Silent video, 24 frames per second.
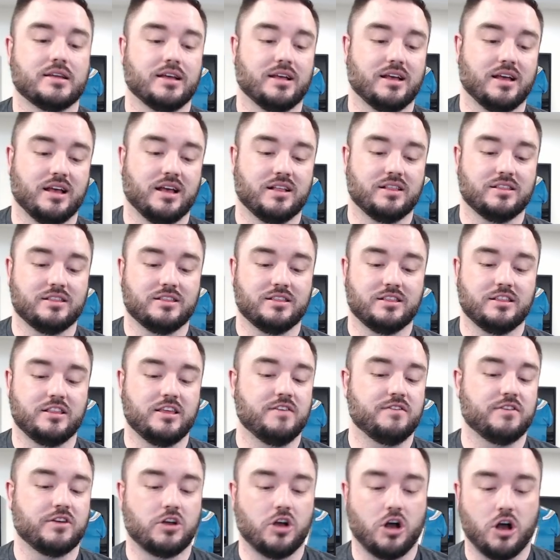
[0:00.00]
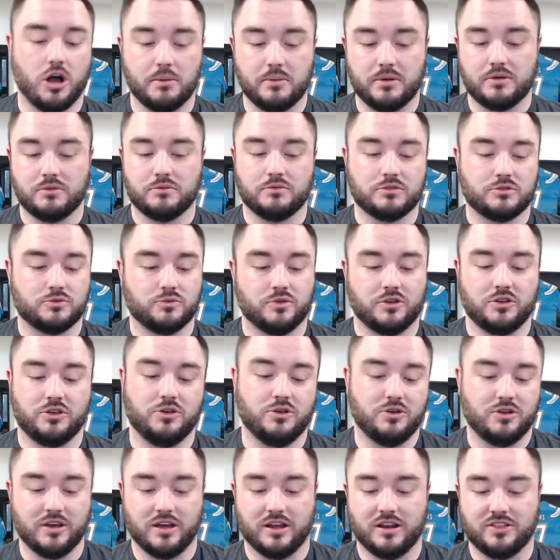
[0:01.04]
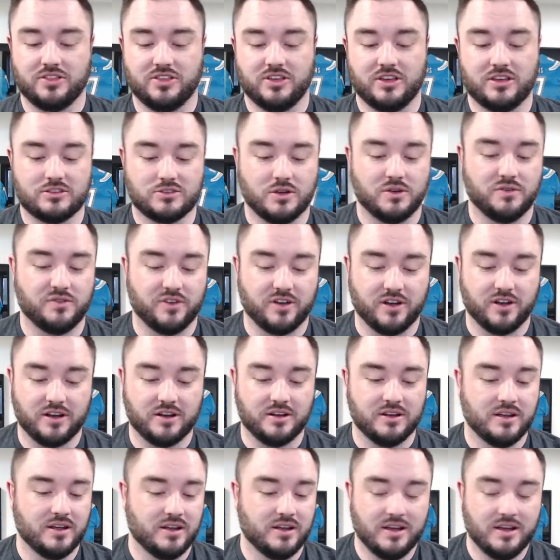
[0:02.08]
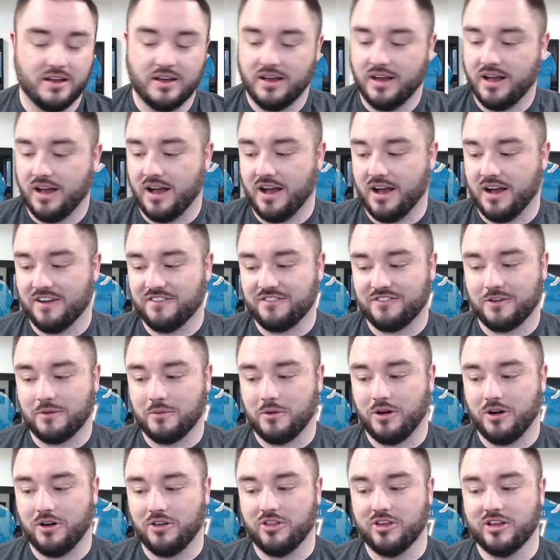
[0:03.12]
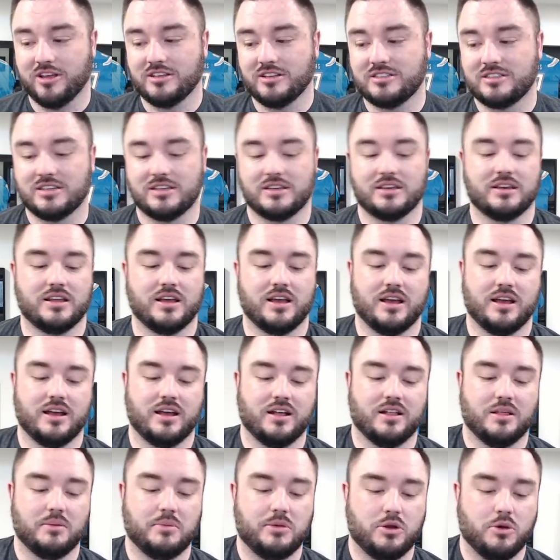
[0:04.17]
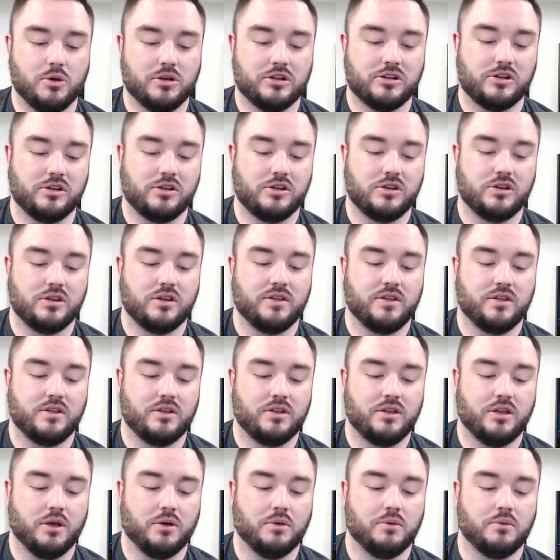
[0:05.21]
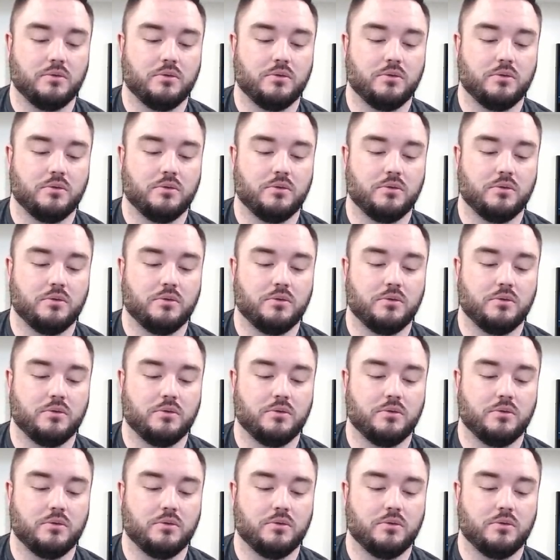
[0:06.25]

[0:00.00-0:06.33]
Uh, leave a comment with what you kind of think so far uh, from all this, and uh, let me know what you know